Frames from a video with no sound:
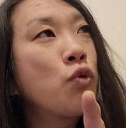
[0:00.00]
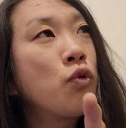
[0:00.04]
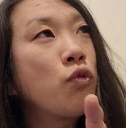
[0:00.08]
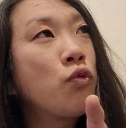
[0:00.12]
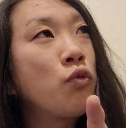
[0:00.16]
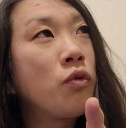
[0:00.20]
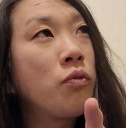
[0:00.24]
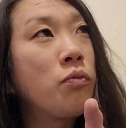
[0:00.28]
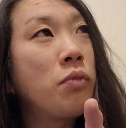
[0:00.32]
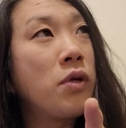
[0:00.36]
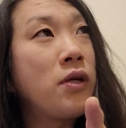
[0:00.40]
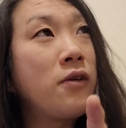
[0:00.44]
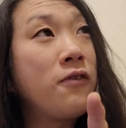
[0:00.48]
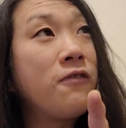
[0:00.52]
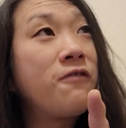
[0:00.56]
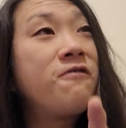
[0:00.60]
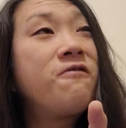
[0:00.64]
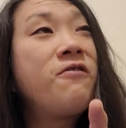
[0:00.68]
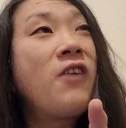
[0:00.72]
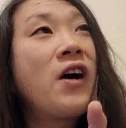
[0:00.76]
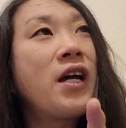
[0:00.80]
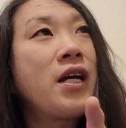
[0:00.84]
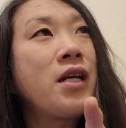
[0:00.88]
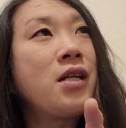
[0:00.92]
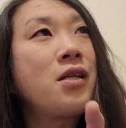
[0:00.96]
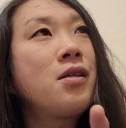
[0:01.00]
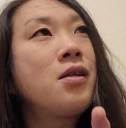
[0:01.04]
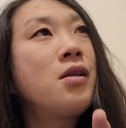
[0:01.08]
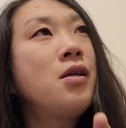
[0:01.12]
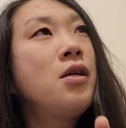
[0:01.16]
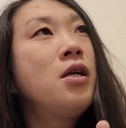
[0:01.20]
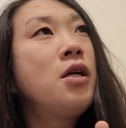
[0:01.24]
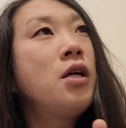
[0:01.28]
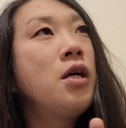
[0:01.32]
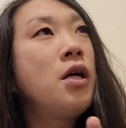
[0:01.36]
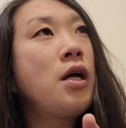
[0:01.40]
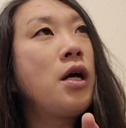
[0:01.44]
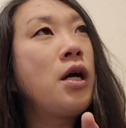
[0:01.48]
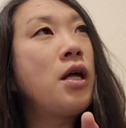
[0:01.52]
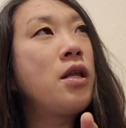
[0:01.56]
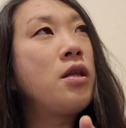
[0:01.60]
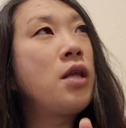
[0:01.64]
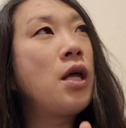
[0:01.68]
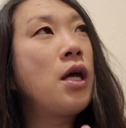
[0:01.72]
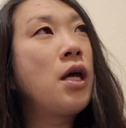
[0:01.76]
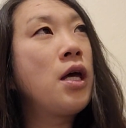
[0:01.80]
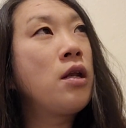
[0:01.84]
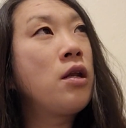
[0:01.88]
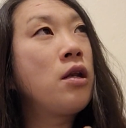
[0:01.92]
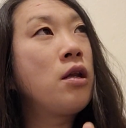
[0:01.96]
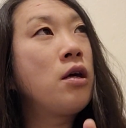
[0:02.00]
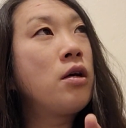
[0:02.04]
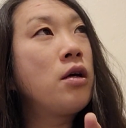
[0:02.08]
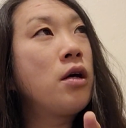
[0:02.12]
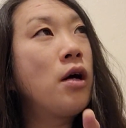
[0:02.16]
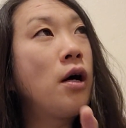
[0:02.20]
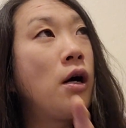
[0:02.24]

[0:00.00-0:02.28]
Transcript: one would be fight. And then